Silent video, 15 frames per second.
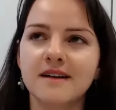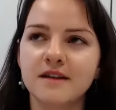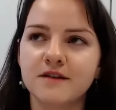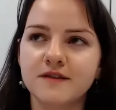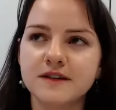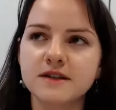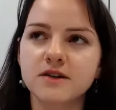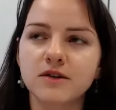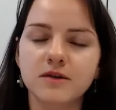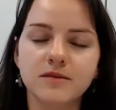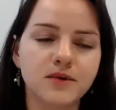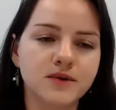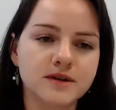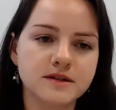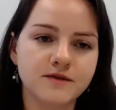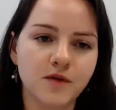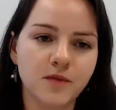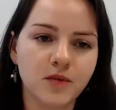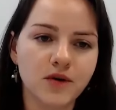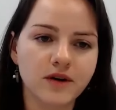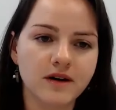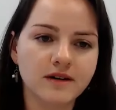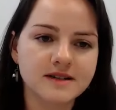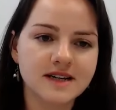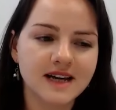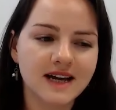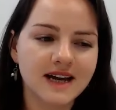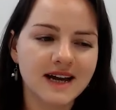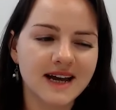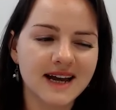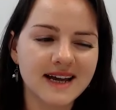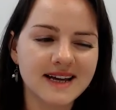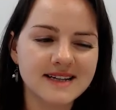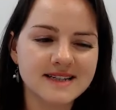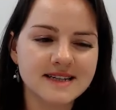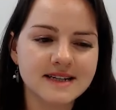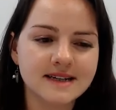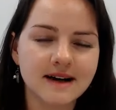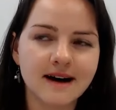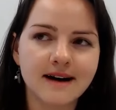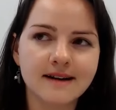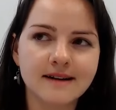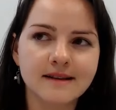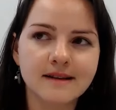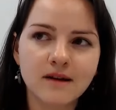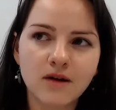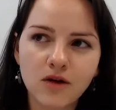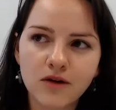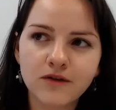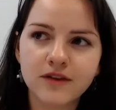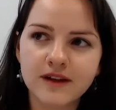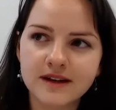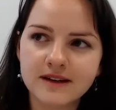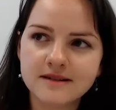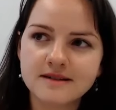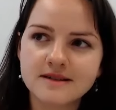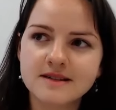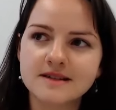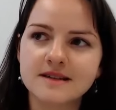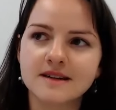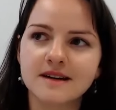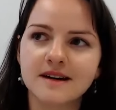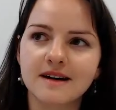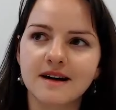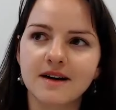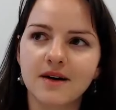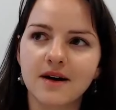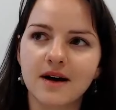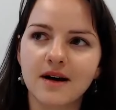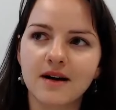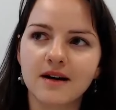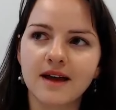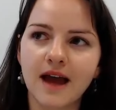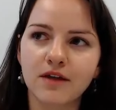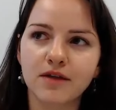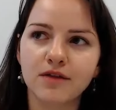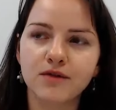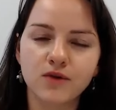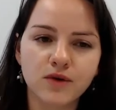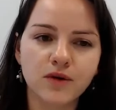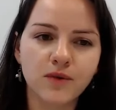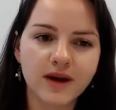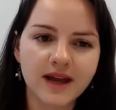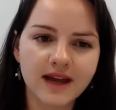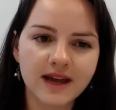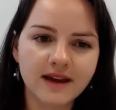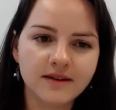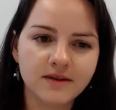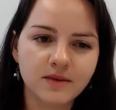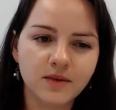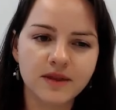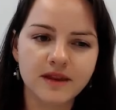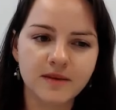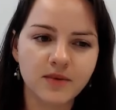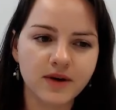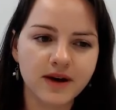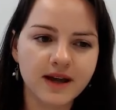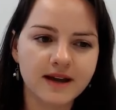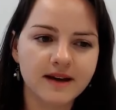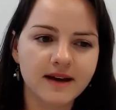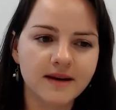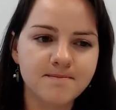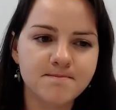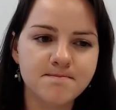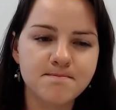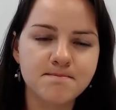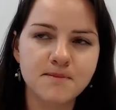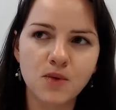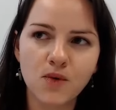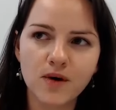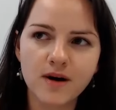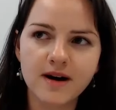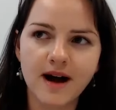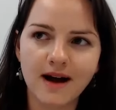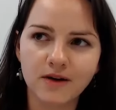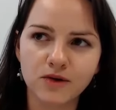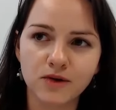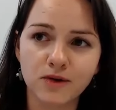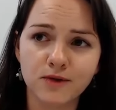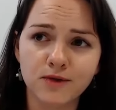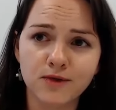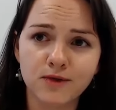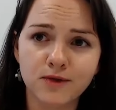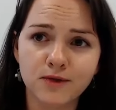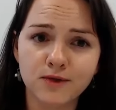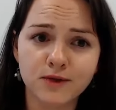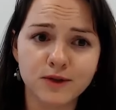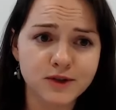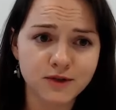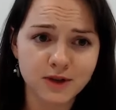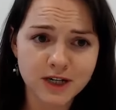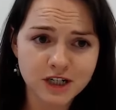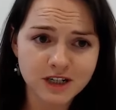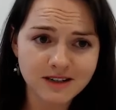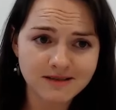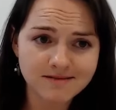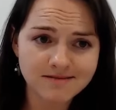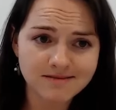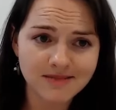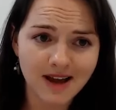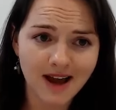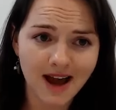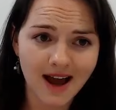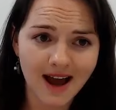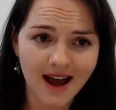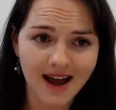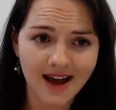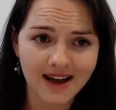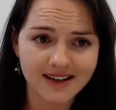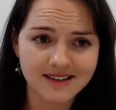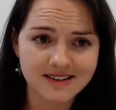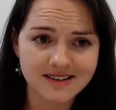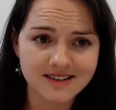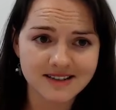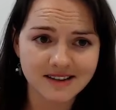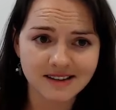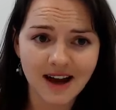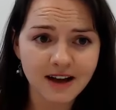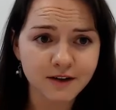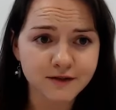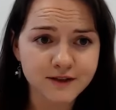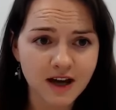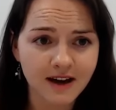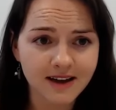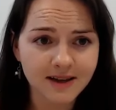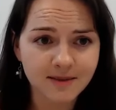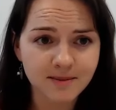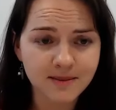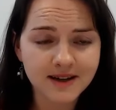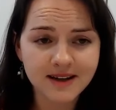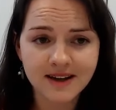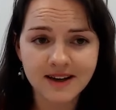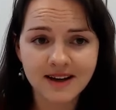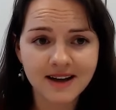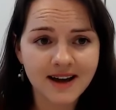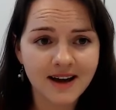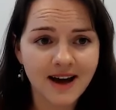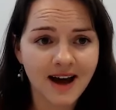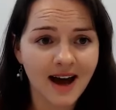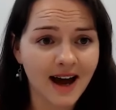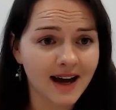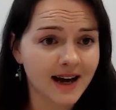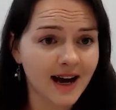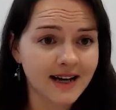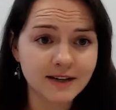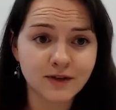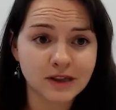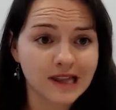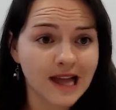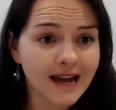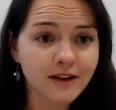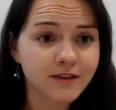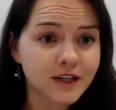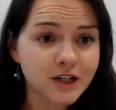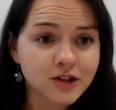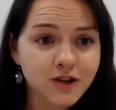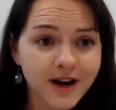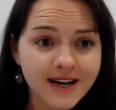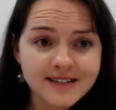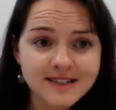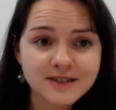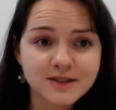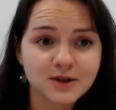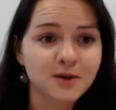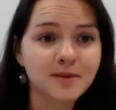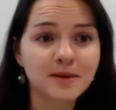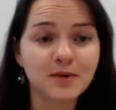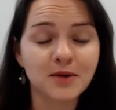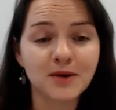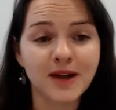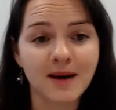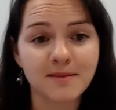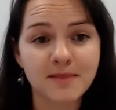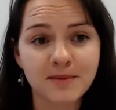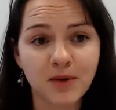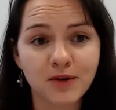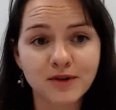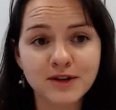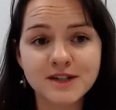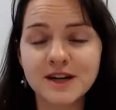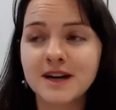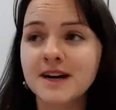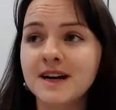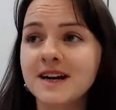the physical components of a product is that a lot of things get thrown away when they break, more out of frustration and lack of time, and even lack of interest, or people who can't be bothered,